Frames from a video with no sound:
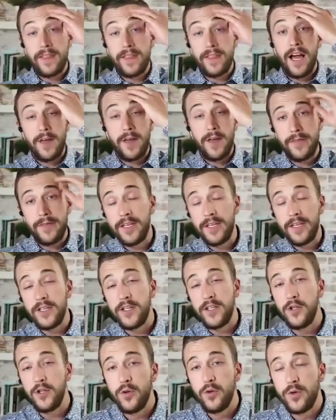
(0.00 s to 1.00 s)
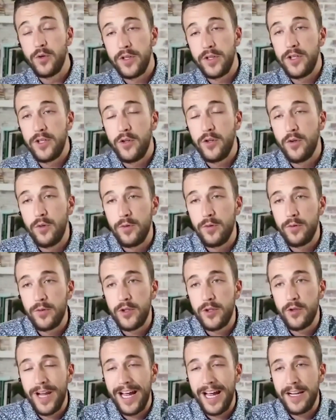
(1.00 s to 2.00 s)
I thought that you you
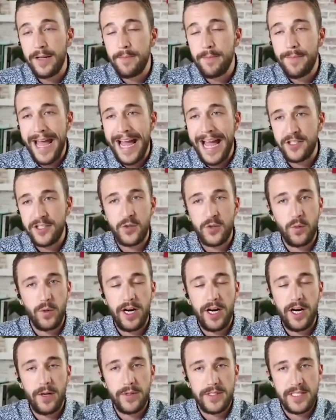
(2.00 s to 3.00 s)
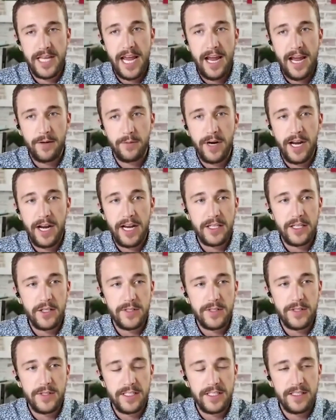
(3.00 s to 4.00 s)
you kind of matched where I was at, right?
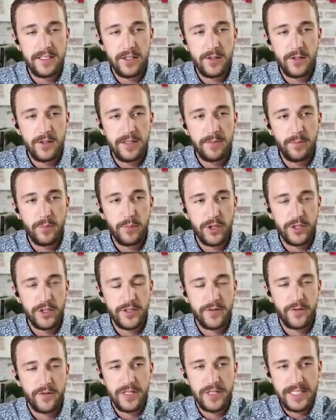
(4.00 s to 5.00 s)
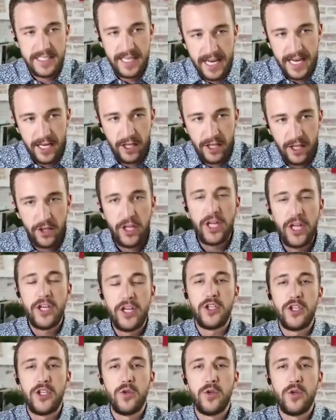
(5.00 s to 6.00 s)
You didn't you didn't push for the sale.
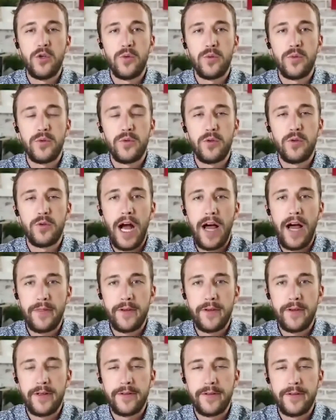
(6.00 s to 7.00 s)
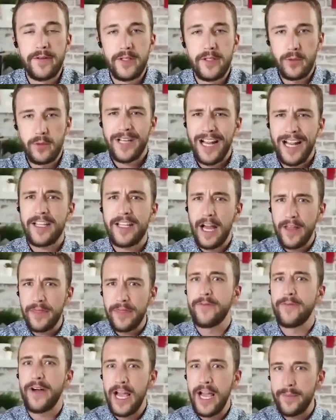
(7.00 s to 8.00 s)
You you got the you kind of got
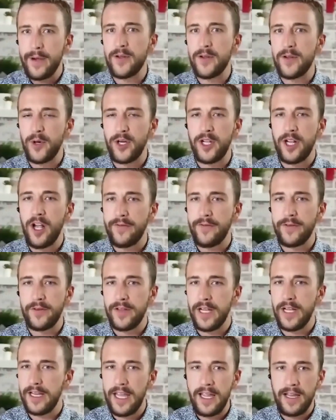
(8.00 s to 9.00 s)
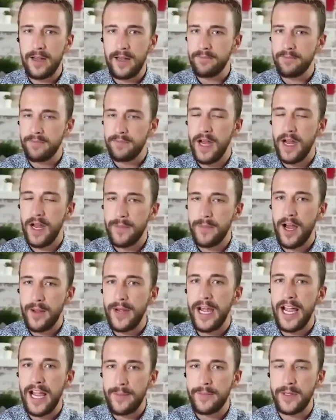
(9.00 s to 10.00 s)
the vibe I was putting off of like, hey, I'm I'm a, I'm
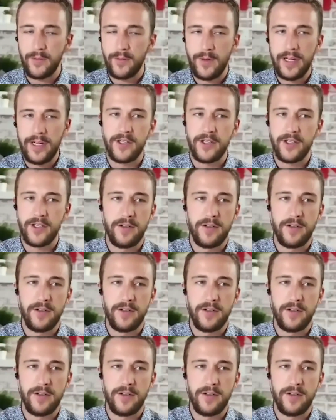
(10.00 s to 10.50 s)
a happy renter,